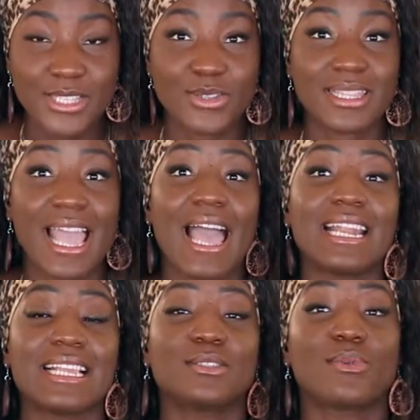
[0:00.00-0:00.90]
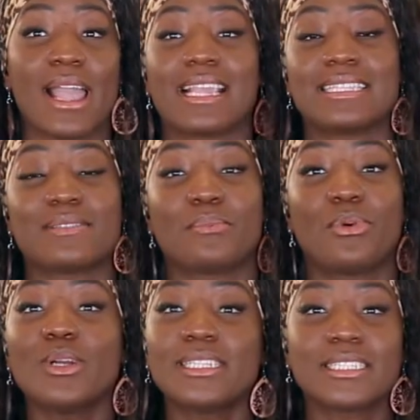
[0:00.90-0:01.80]
So that is why it's
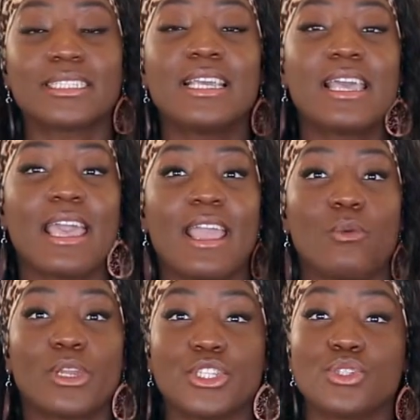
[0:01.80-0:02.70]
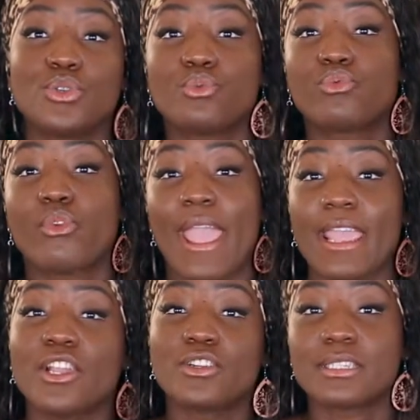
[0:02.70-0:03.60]
important when you do
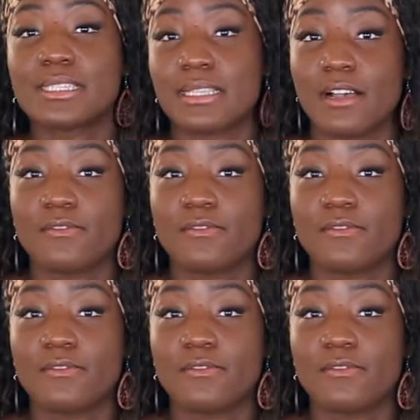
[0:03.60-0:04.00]
regular self